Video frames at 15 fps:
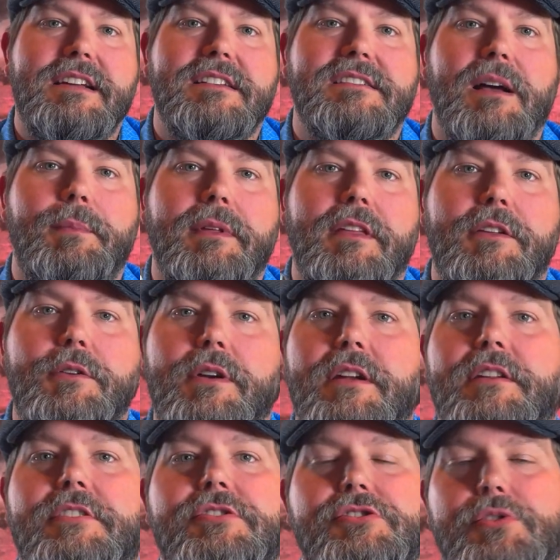something that you
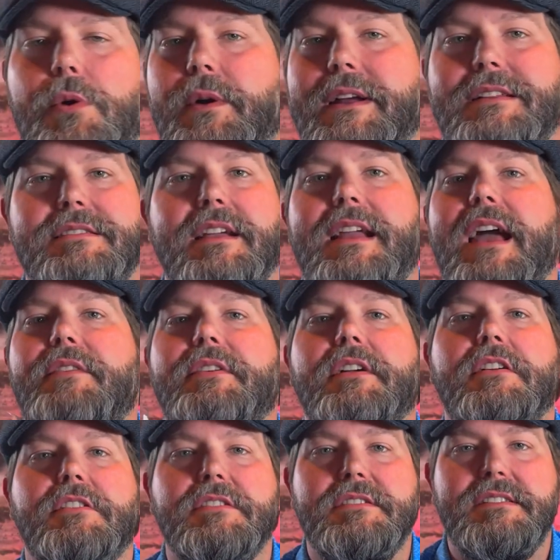can enjoy. It's like having
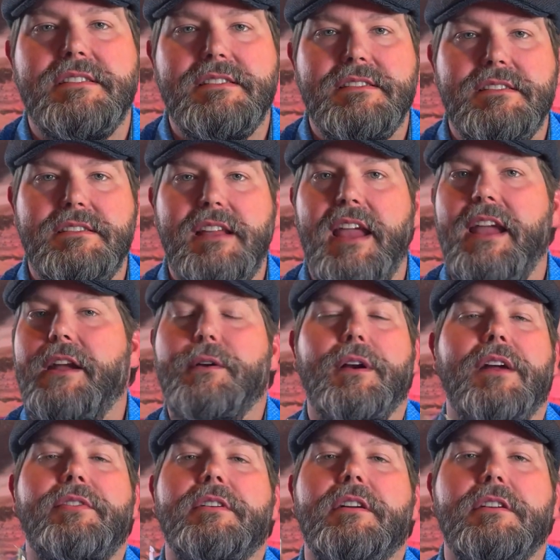a good steak or
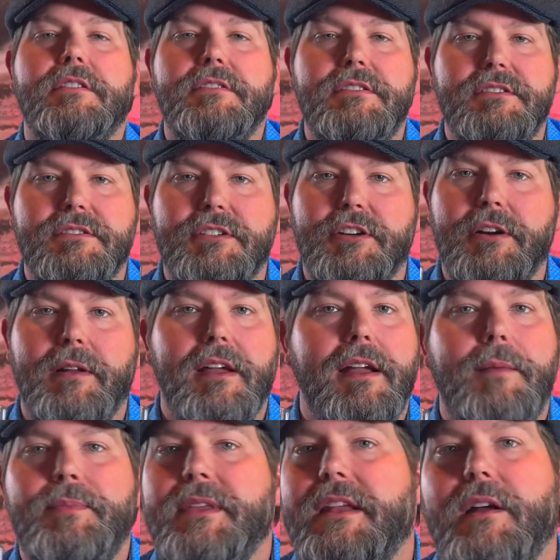having a good dessert.
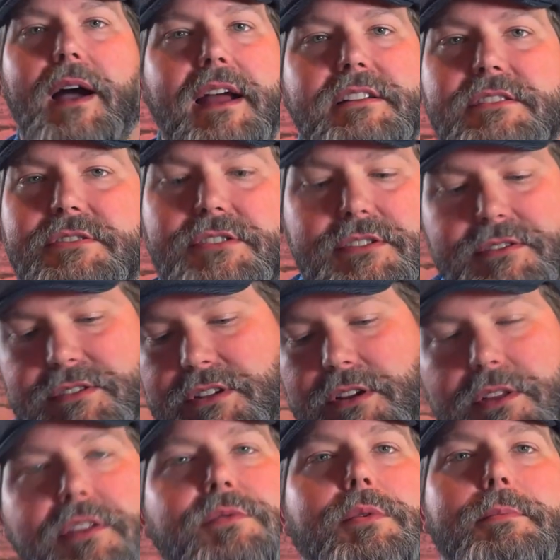I just choose to
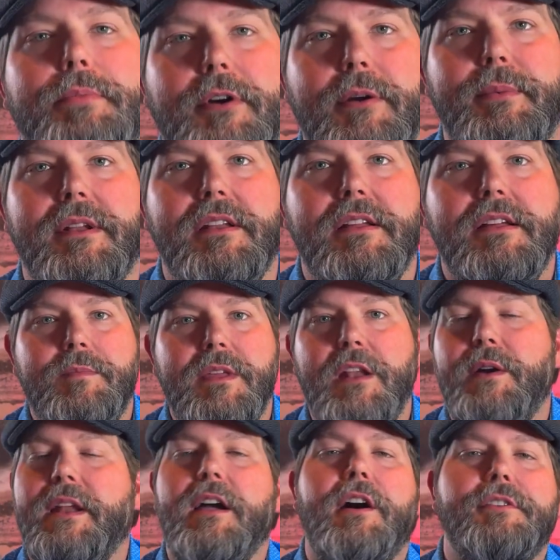do this with bourbon.
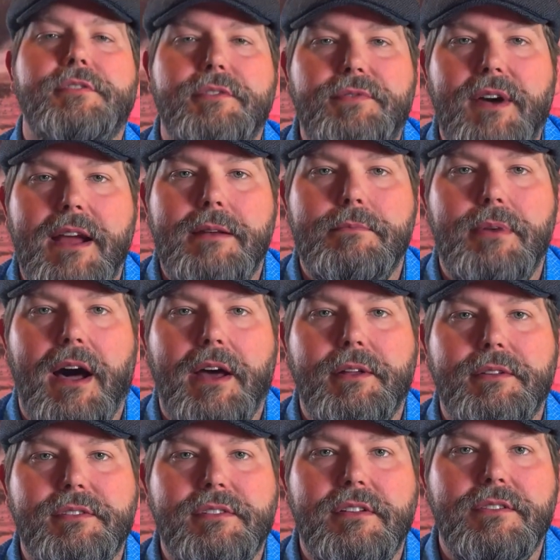And I also find
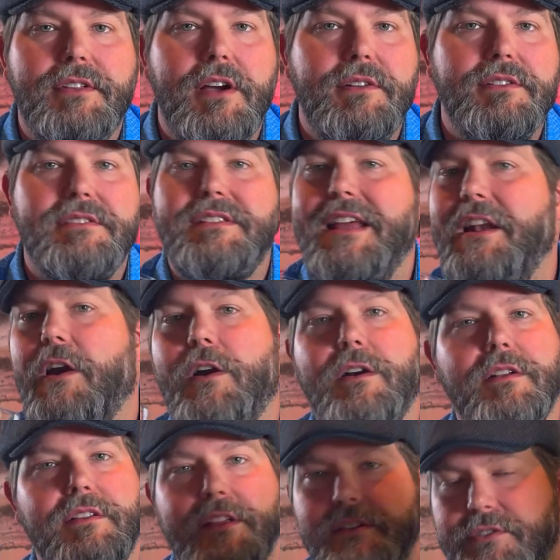bottles, you'll notice, that
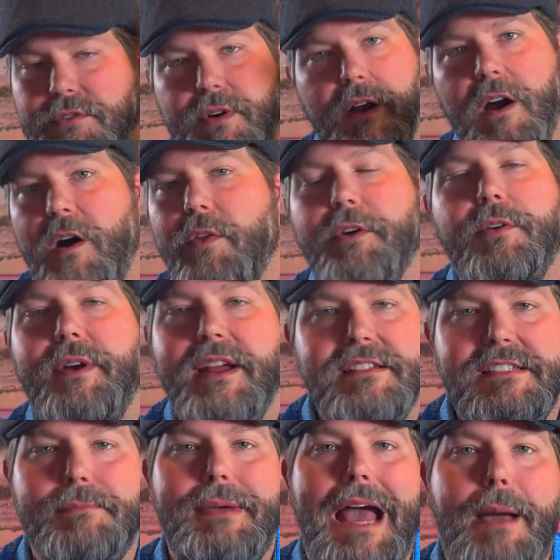aren't these all the
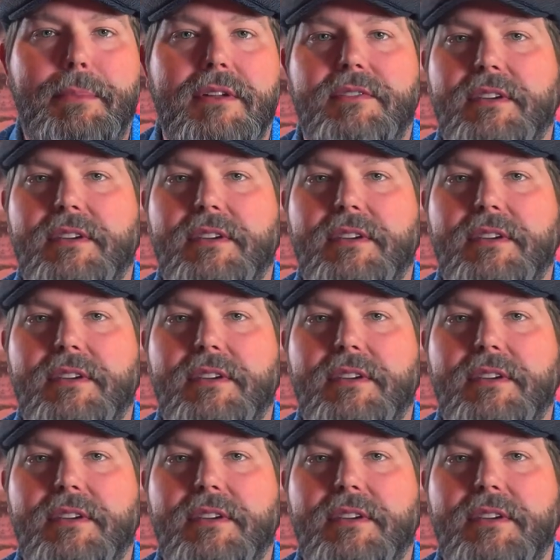crazy Pappy